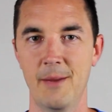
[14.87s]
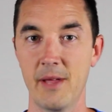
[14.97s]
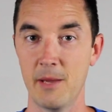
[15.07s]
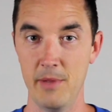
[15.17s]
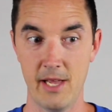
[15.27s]
Uh,
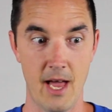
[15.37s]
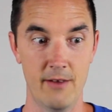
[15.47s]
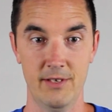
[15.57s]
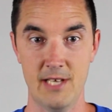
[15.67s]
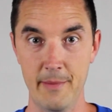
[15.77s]
they can be kind
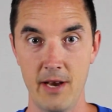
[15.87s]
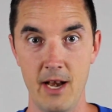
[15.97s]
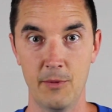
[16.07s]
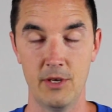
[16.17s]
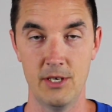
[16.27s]
of
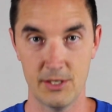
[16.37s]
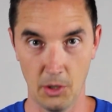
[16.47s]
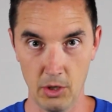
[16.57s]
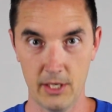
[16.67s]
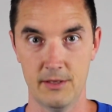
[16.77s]
intimidating when you just
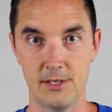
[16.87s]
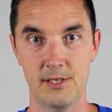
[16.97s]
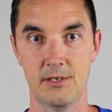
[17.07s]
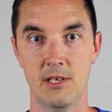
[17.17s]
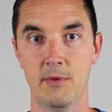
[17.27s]
look at this
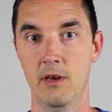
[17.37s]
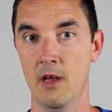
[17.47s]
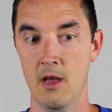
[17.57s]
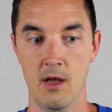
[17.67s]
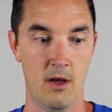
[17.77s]
system and
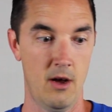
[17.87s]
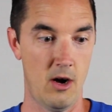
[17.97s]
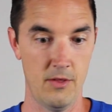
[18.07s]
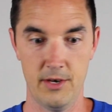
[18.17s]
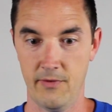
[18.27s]

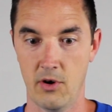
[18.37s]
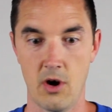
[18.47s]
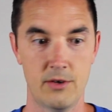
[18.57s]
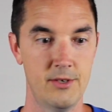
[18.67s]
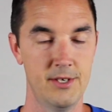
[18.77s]
all the different
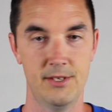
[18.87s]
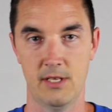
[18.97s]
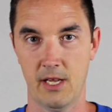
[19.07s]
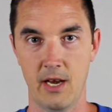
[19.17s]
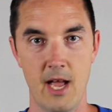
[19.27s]
cartridges
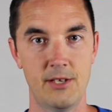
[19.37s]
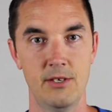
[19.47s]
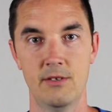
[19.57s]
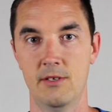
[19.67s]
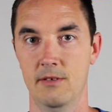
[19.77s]
and the
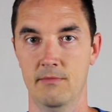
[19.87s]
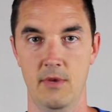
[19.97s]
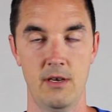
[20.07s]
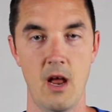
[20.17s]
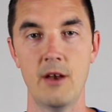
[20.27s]
connections
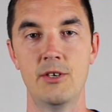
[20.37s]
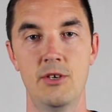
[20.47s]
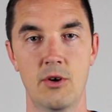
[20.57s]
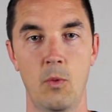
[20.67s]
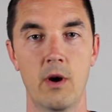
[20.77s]
and, and not
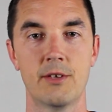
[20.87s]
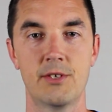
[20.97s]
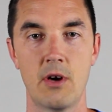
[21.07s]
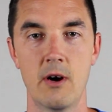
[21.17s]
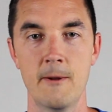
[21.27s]
sure where to
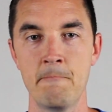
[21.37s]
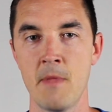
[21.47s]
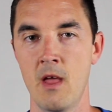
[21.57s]
start.